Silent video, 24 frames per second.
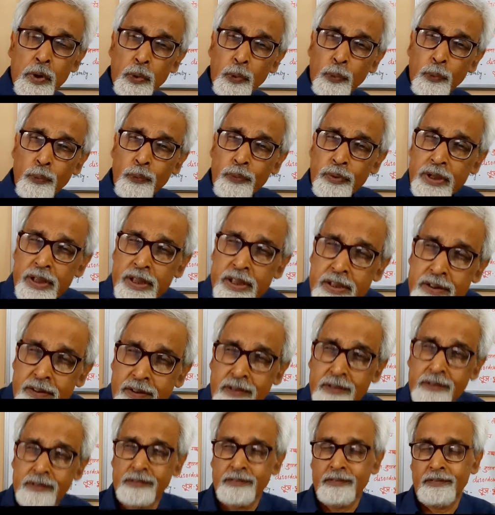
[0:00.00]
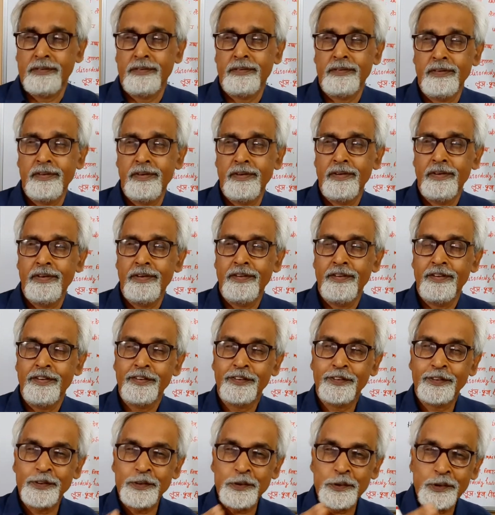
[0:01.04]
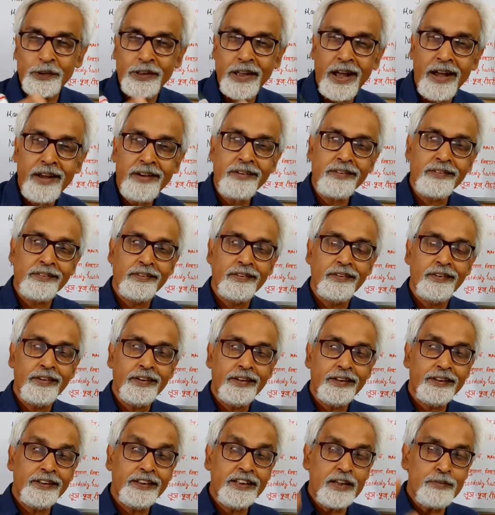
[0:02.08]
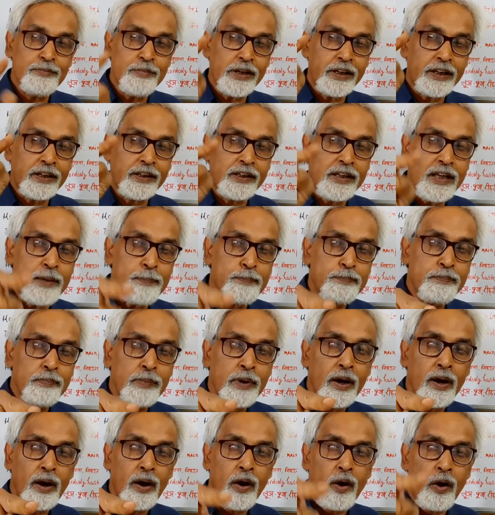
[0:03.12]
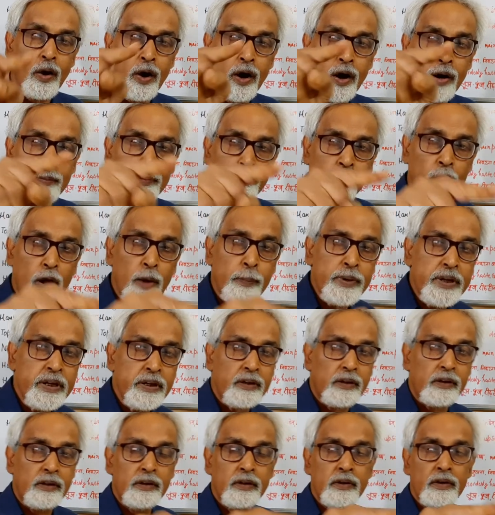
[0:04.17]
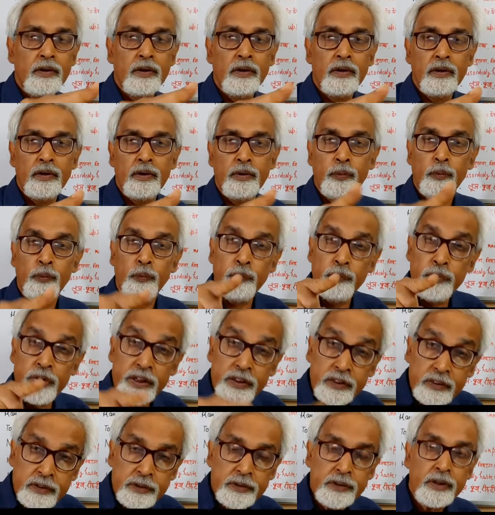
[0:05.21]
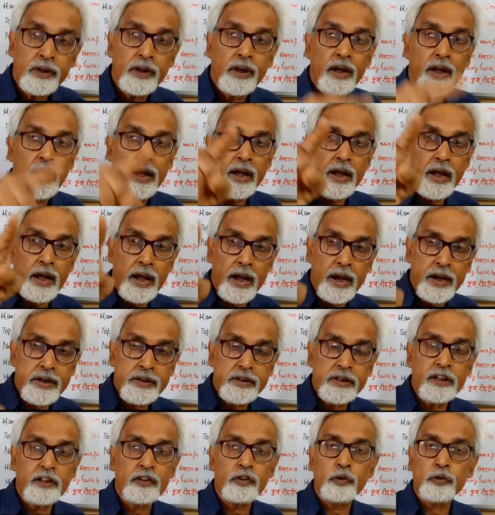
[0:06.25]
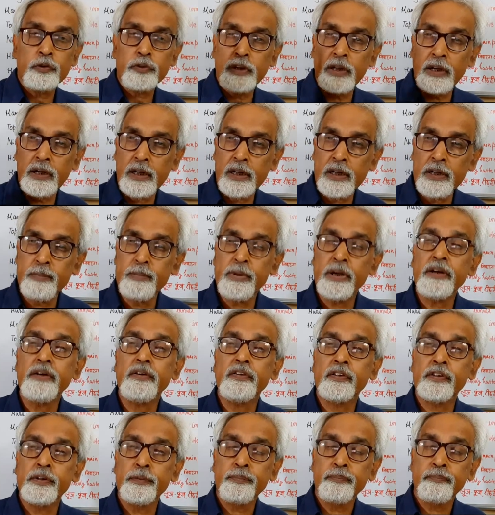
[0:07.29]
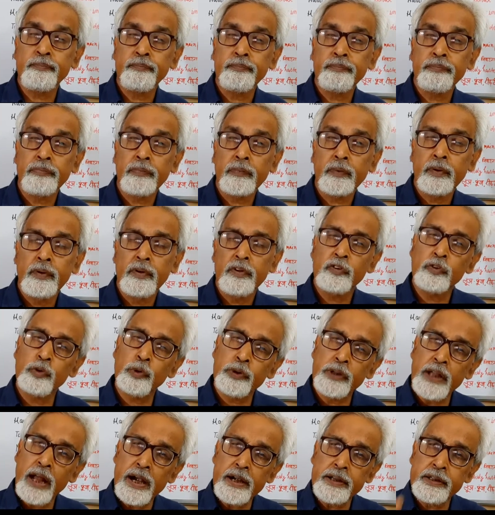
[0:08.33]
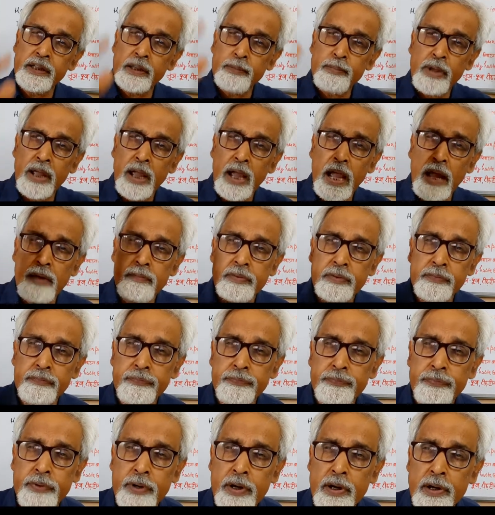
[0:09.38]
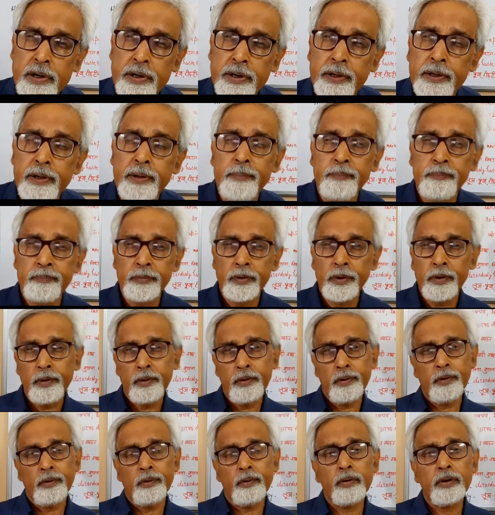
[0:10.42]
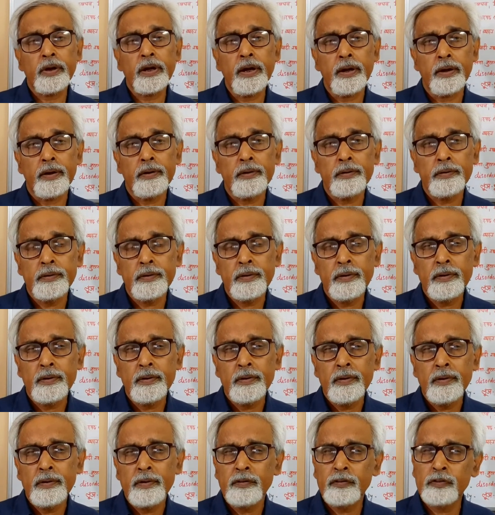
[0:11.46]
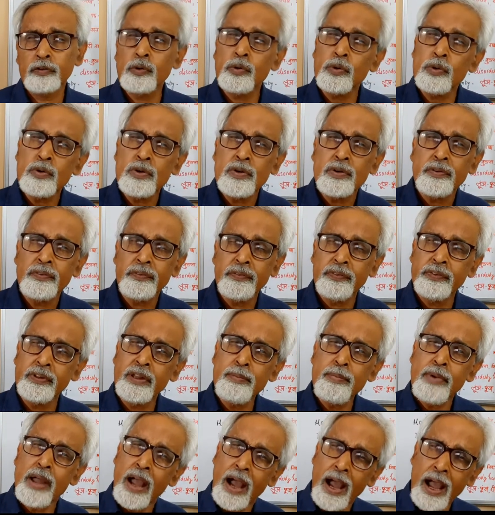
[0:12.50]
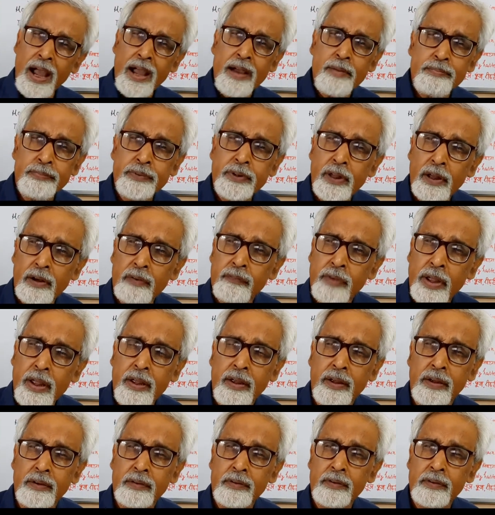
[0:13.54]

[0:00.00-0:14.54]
weak, so that they may keep hobnobbing with anti-social elements, so that they may have a field day. Okay, so they may have their way.